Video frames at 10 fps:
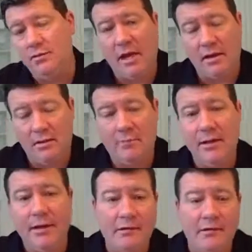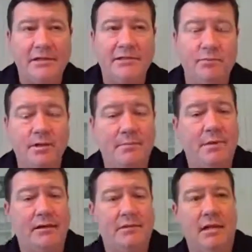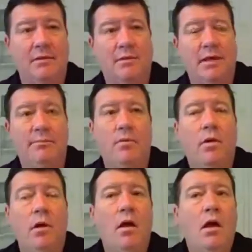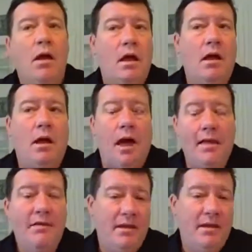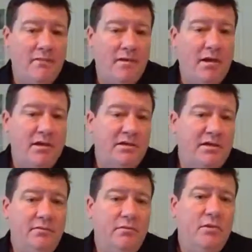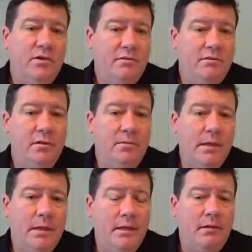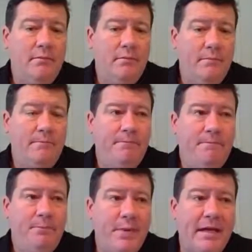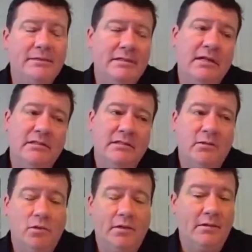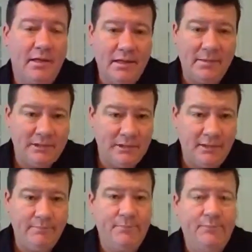had limited interaction with the Pakistani people. I did have interaction with. Uh, Pakistanis that work at the embassy.